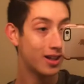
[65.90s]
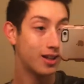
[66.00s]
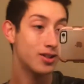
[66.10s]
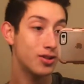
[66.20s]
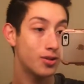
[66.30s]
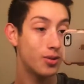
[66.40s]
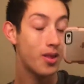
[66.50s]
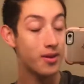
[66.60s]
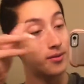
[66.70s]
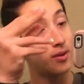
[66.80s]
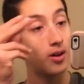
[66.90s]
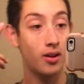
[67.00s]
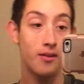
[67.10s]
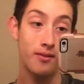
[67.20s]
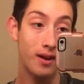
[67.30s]
to get into the
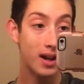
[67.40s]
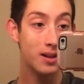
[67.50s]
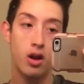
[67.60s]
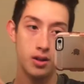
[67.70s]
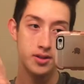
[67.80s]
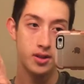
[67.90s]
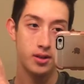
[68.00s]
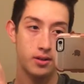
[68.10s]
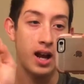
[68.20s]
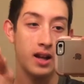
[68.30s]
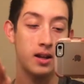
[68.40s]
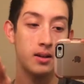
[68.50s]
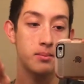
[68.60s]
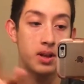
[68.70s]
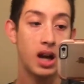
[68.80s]
fall vibe. Also, I
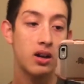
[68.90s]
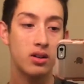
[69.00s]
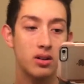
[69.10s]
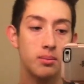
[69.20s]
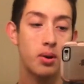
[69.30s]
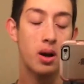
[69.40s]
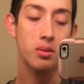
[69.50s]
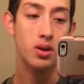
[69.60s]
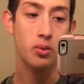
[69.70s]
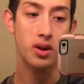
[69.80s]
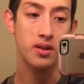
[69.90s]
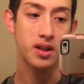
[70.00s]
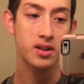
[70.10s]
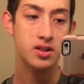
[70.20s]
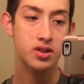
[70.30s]
am not gonna probably wear
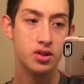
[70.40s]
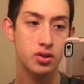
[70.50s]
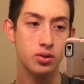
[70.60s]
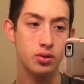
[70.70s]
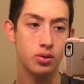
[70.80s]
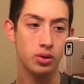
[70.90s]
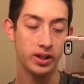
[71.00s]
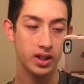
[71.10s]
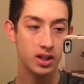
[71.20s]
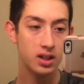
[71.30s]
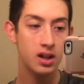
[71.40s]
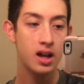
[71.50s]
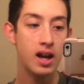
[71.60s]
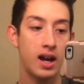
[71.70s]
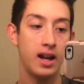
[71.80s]
this to Lincoln.
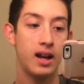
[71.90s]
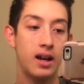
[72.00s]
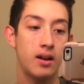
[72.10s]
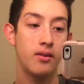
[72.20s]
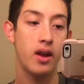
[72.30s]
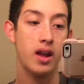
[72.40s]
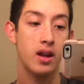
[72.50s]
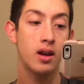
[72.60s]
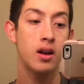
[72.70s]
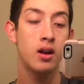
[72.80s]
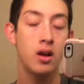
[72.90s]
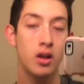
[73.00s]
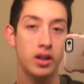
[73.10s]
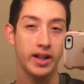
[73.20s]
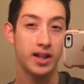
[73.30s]
I have a,
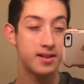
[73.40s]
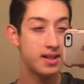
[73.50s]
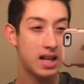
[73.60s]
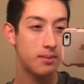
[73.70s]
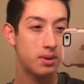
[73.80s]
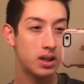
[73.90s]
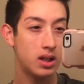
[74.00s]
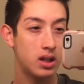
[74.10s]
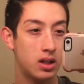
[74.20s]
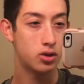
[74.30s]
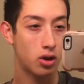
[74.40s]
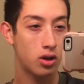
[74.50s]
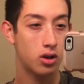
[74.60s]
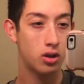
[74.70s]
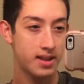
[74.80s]
like a salmon,
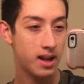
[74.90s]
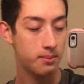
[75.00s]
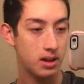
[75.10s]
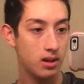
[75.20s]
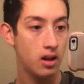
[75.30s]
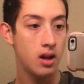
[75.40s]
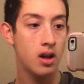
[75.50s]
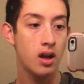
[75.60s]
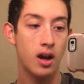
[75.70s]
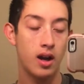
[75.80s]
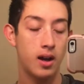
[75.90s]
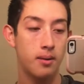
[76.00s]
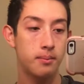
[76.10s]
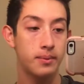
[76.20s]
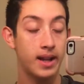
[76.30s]
dark salmon
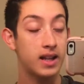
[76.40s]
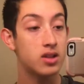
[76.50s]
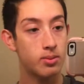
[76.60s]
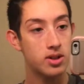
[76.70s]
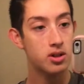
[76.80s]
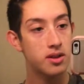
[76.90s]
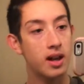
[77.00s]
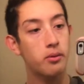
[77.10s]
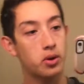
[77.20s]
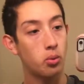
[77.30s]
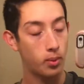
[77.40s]
um, Nike sweatshirt that I want to